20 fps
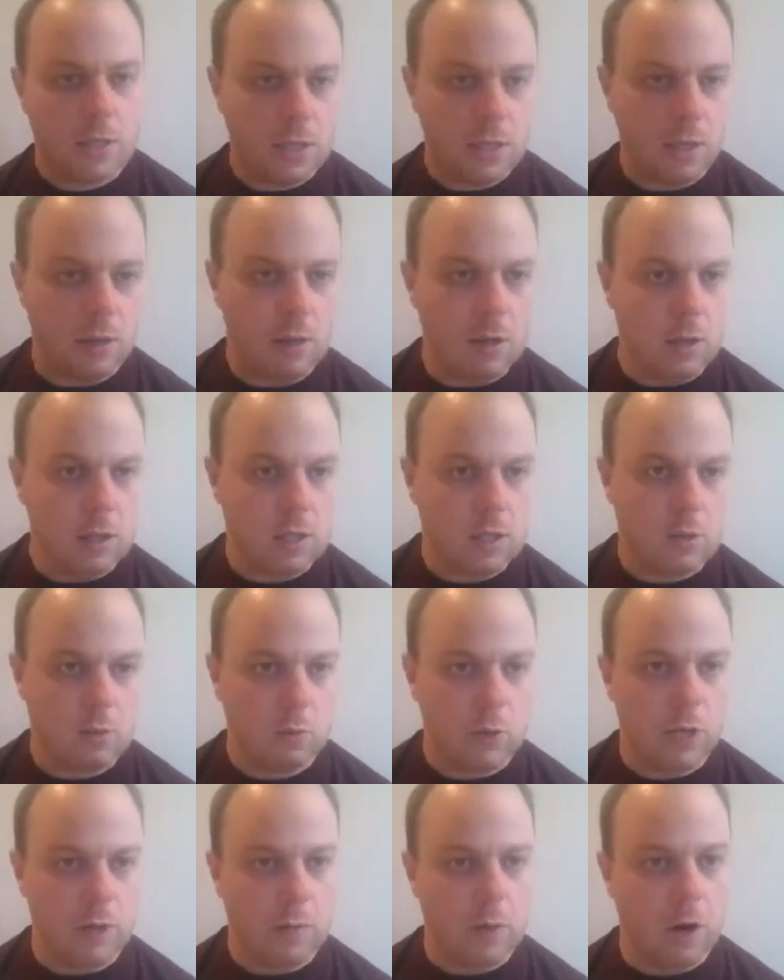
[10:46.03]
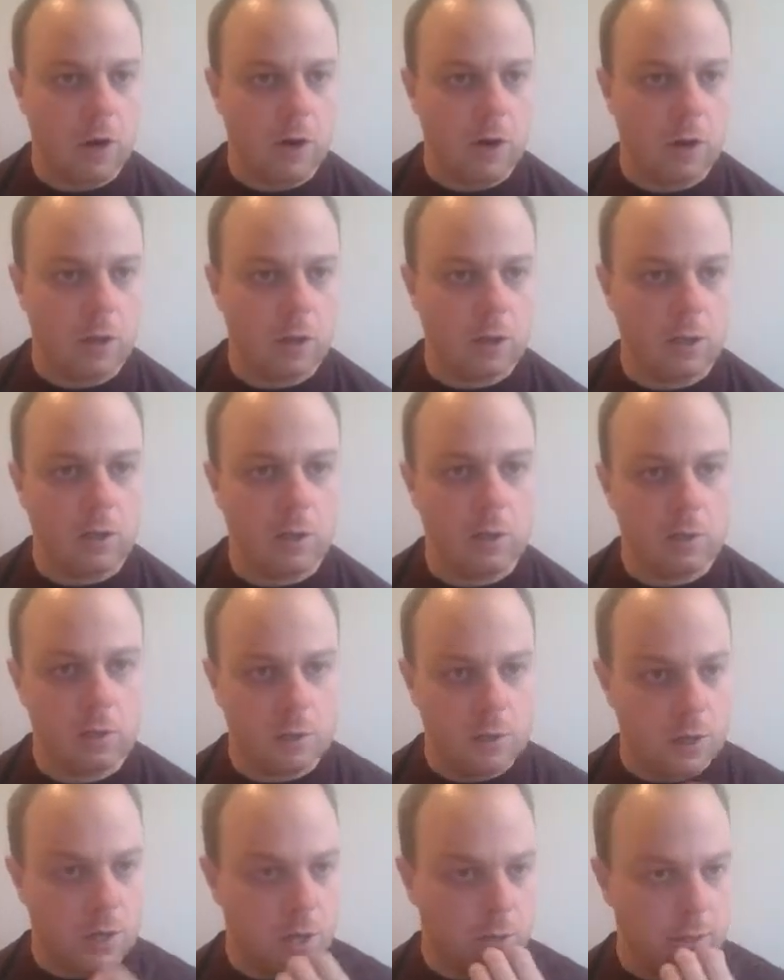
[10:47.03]
still on Sweetwater on the
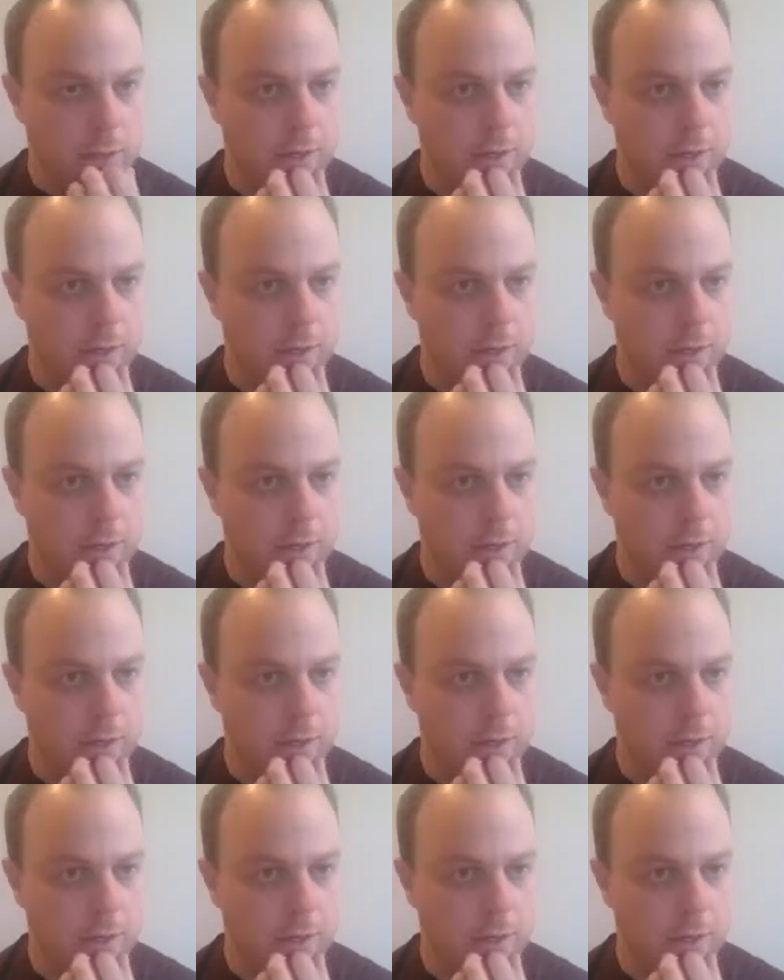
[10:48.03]
used